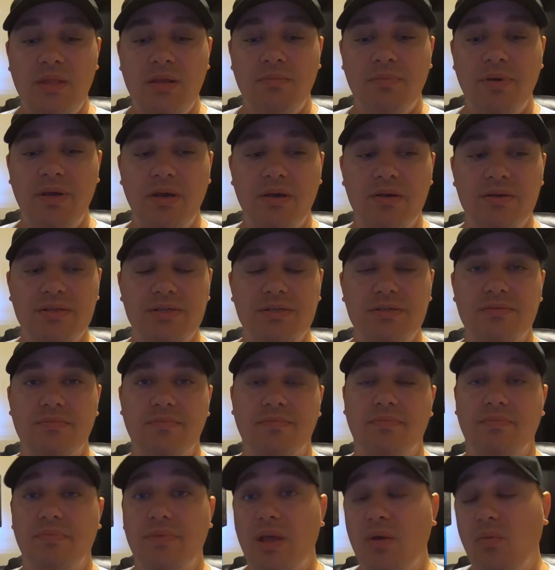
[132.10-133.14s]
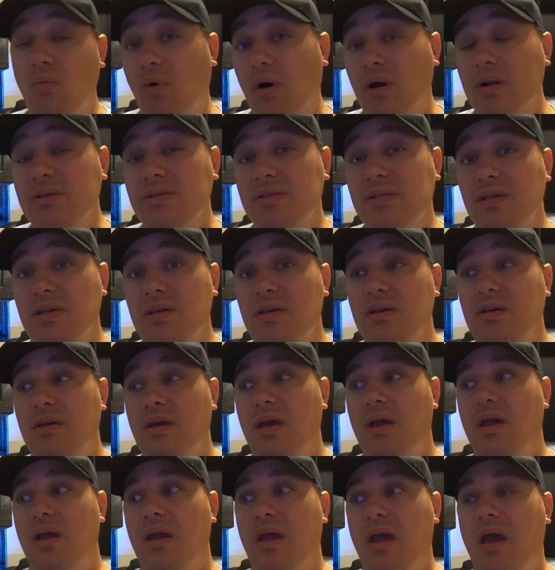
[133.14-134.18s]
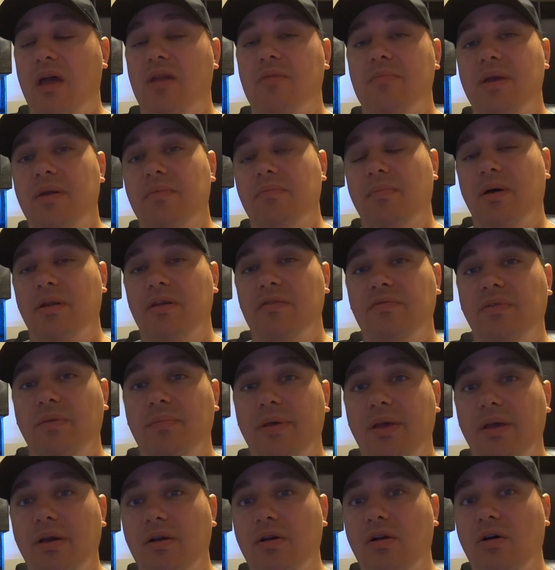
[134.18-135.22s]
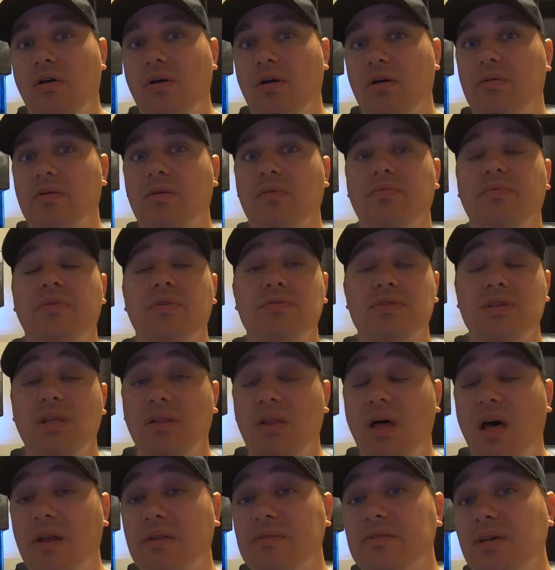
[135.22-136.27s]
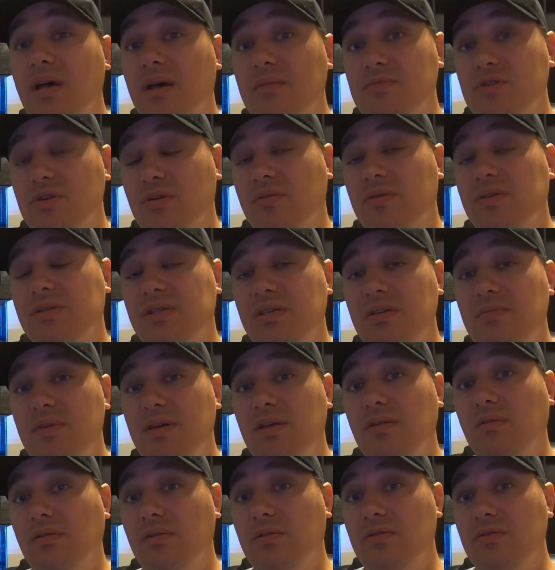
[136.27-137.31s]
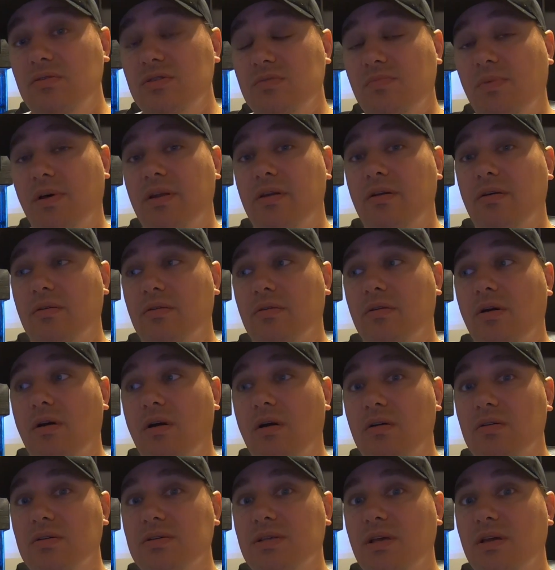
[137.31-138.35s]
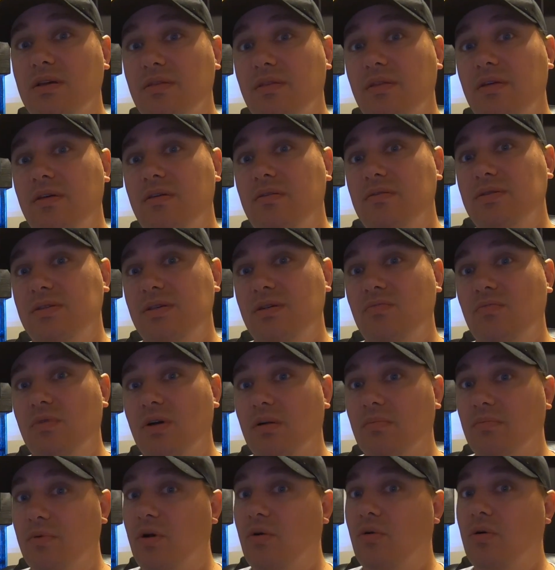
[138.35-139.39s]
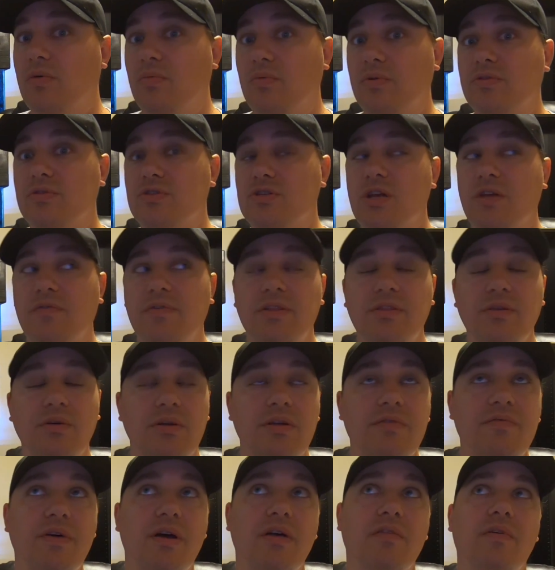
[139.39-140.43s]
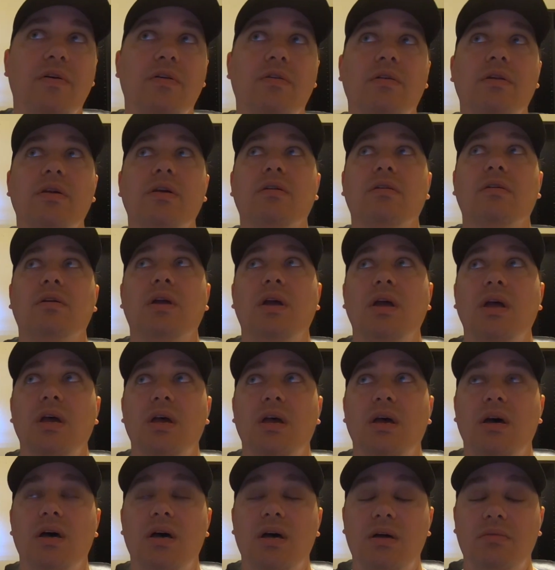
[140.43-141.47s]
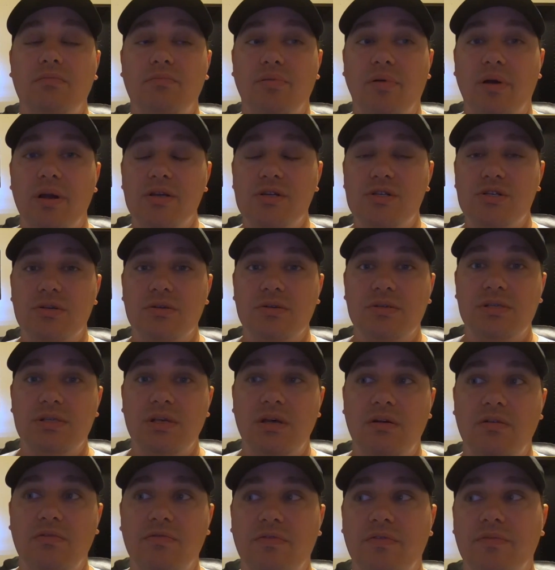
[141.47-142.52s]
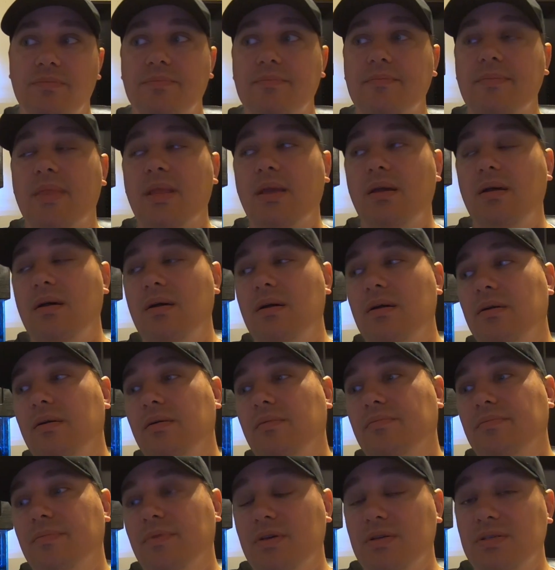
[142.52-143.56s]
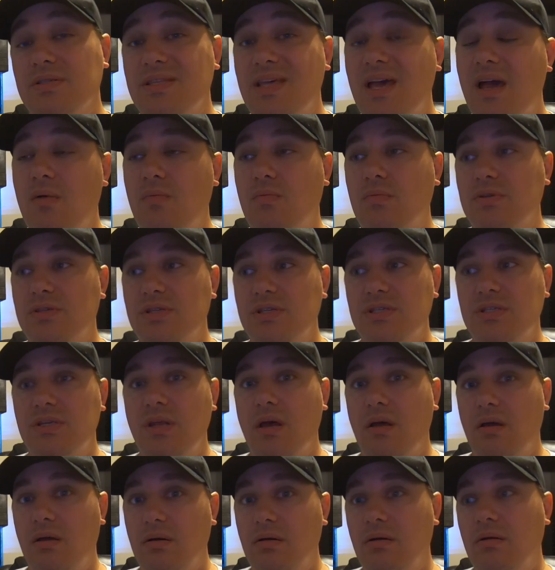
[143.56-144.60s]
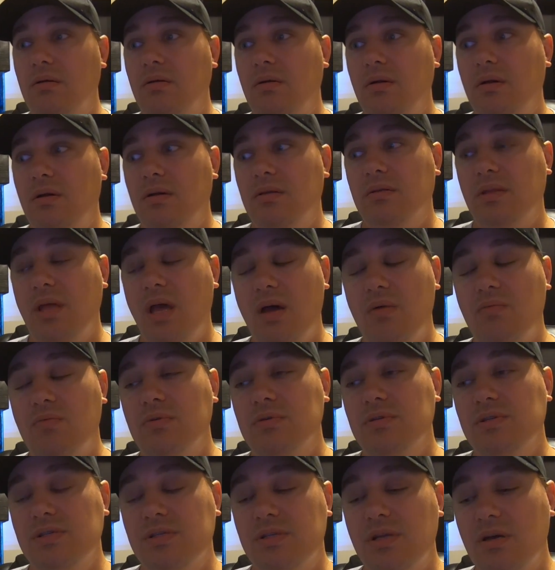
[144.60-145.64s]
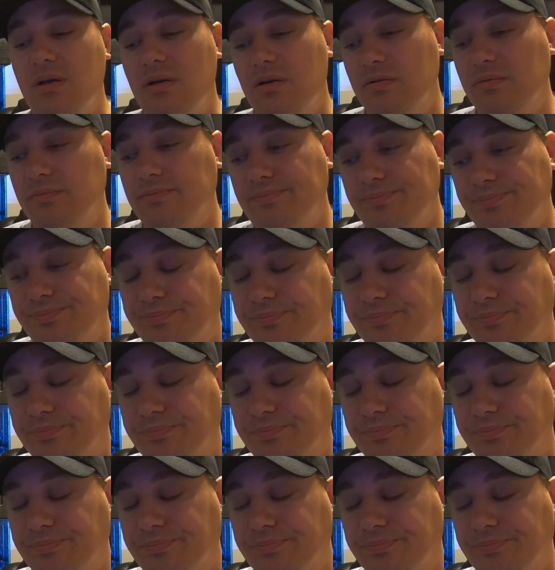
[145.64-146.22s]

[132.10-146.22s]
because they want to see how to make money flipping a car. And uh, there's a lot of times you're going to see me lose money on cars. And I think you see where I'm going with the Chevy 3500 here. Uh, brace yourself because um, that one stung. That one stung.